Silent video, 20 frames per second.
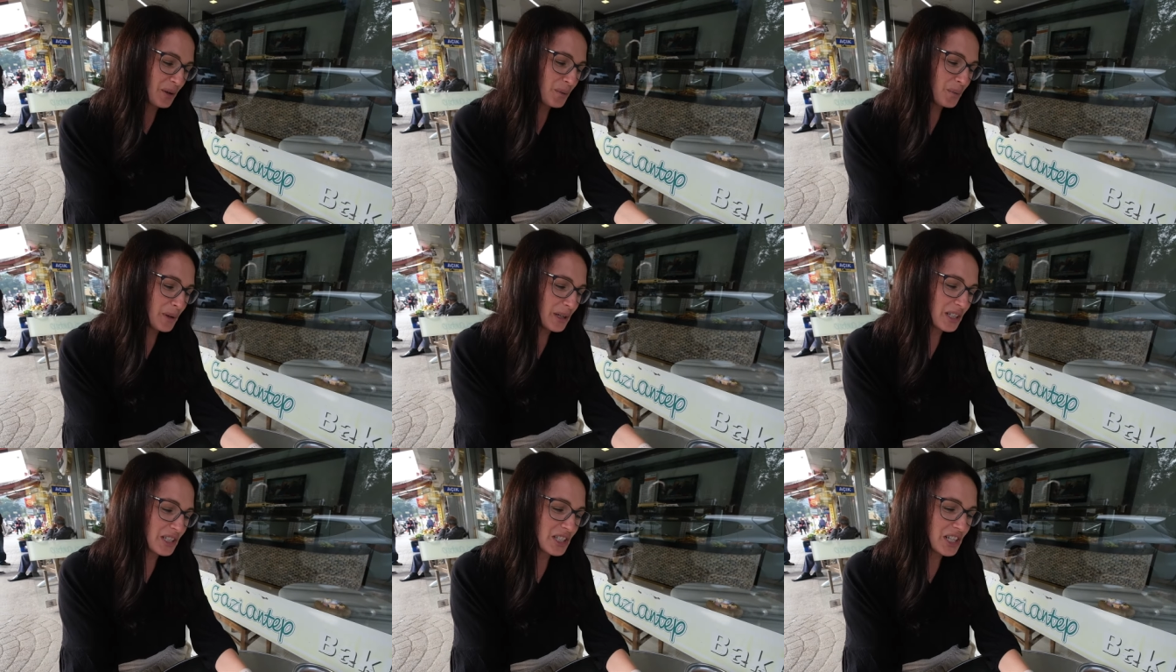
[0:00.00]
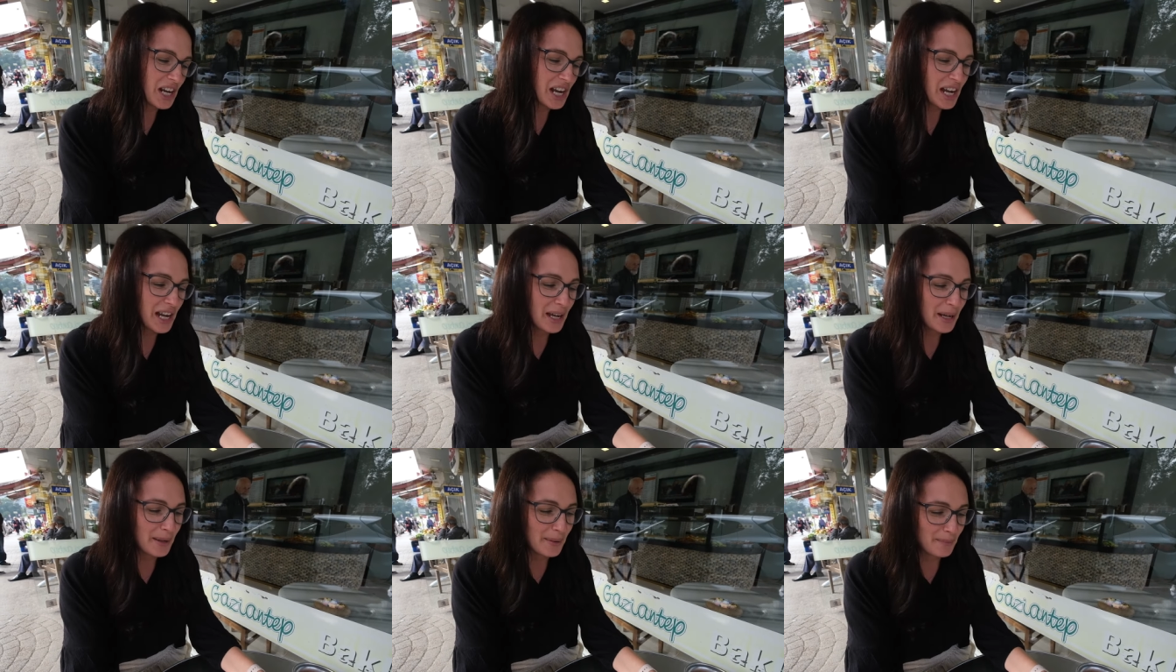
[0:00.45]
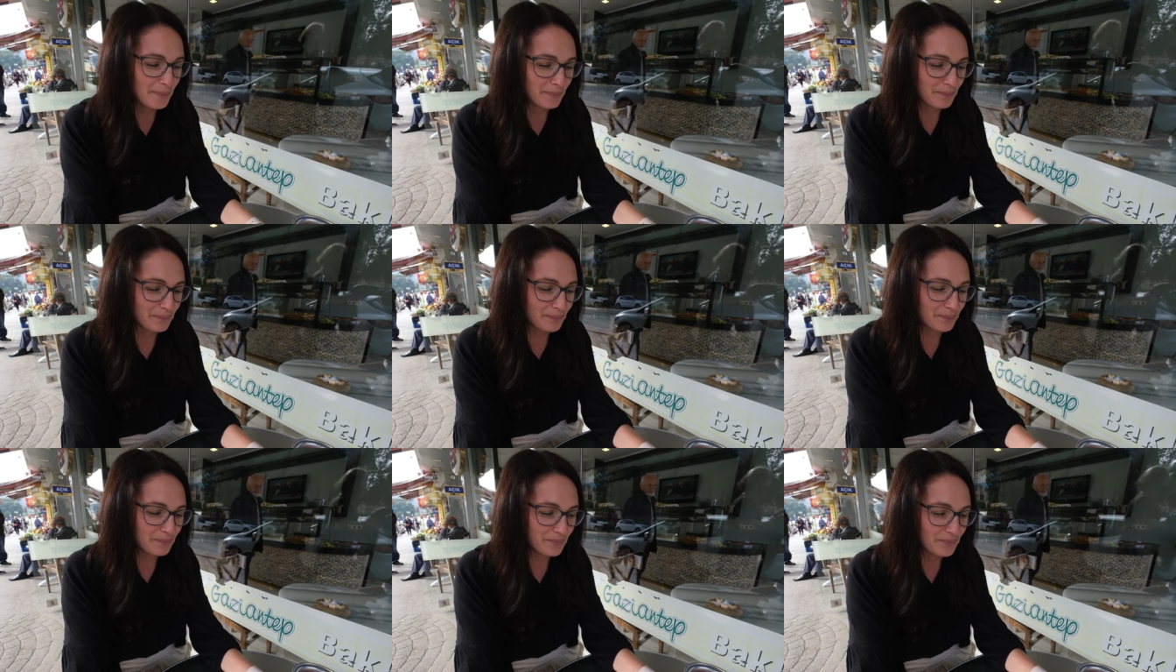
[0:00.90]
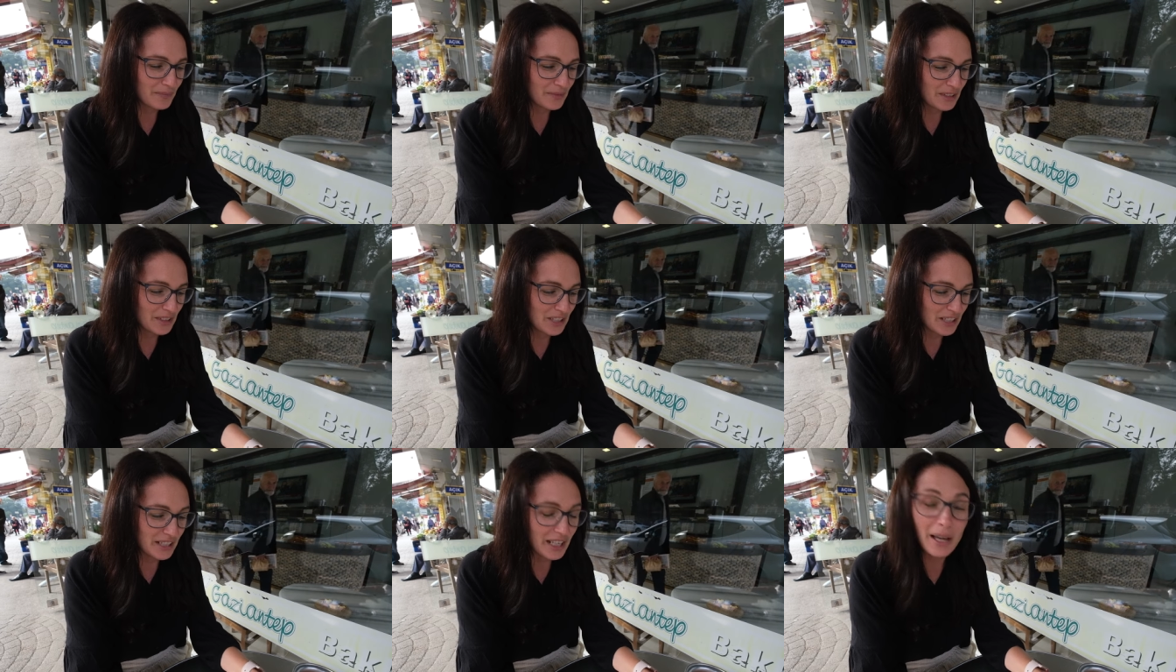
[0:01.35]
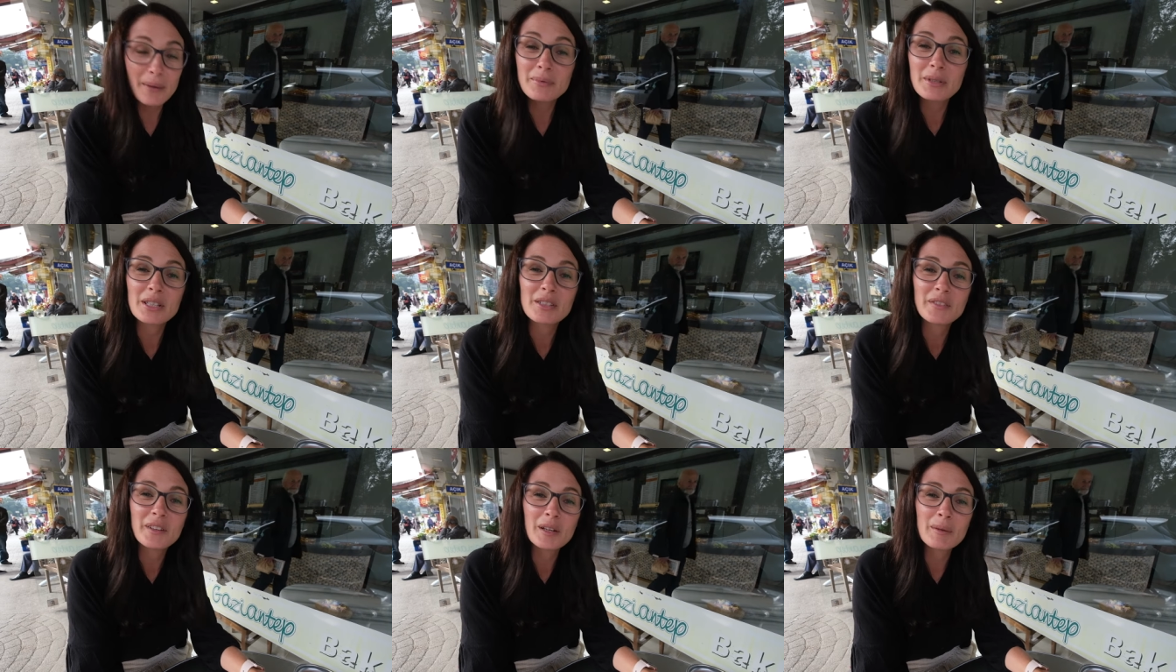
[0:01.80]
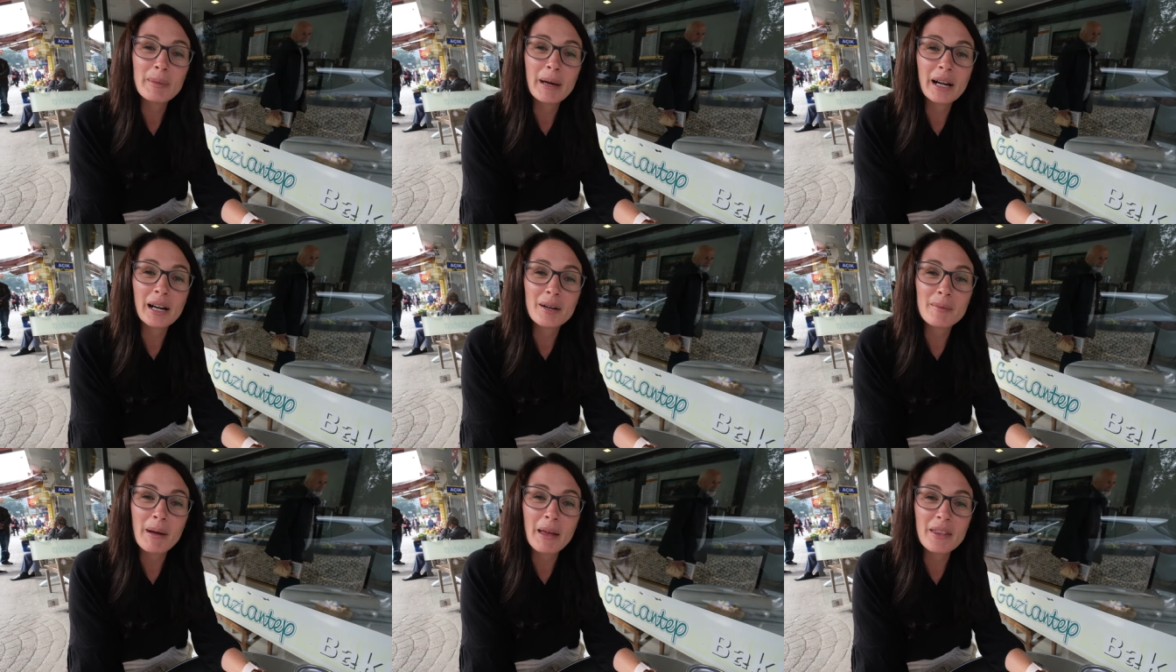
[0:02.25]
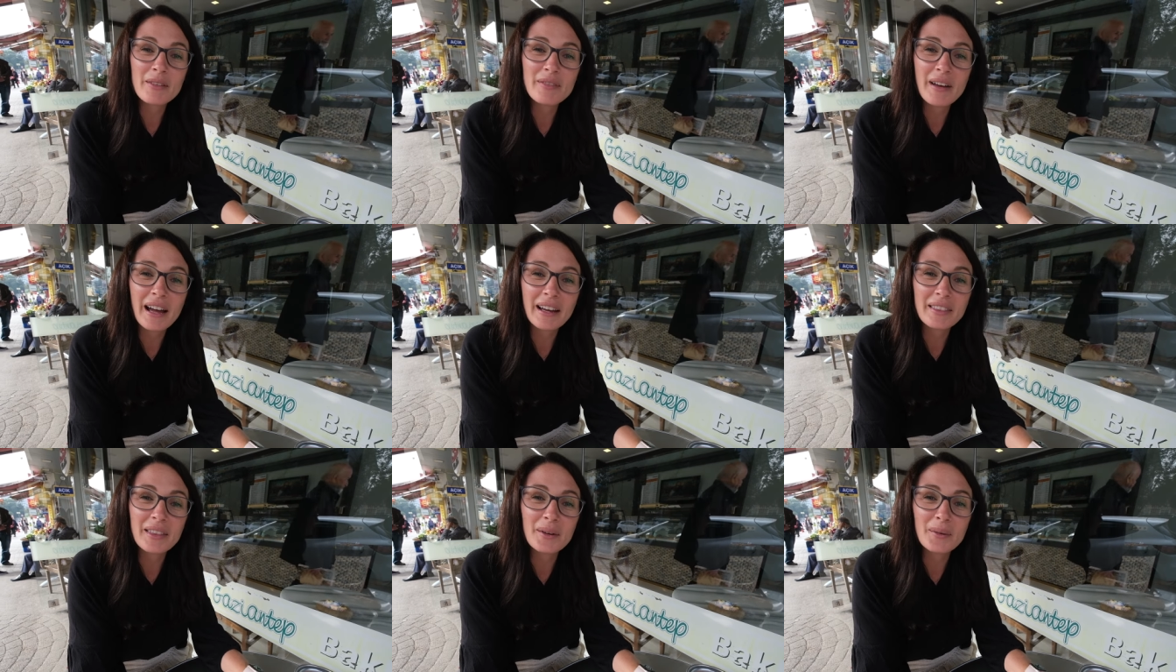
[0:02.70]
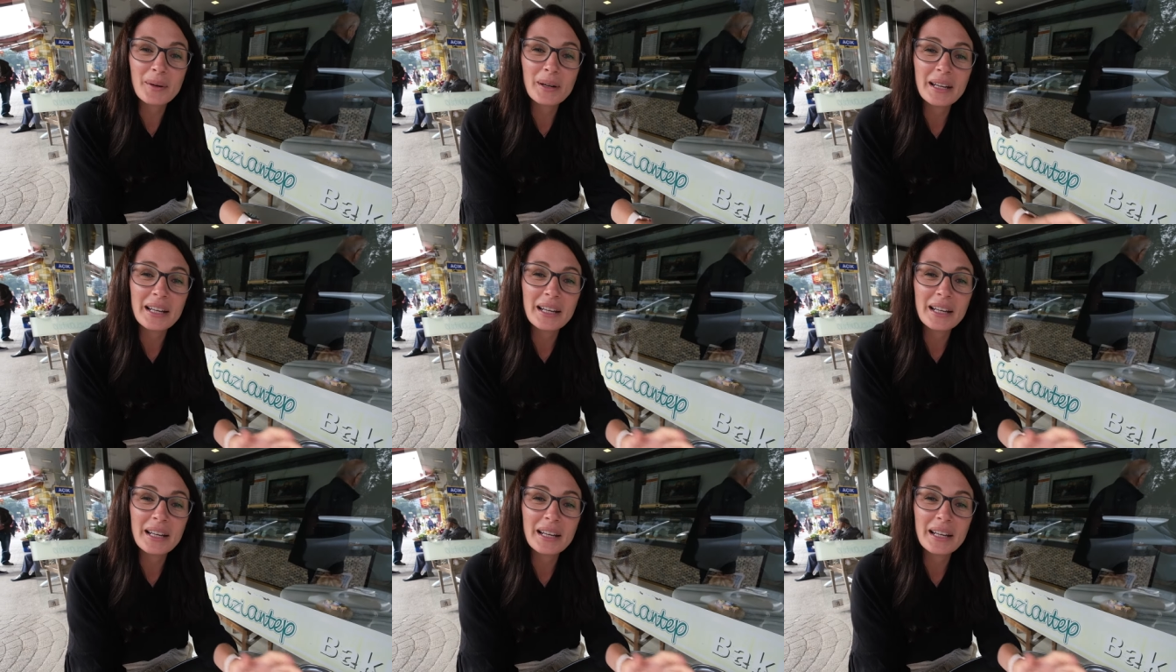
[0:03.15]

which um, just helps us feel better about the fact that we're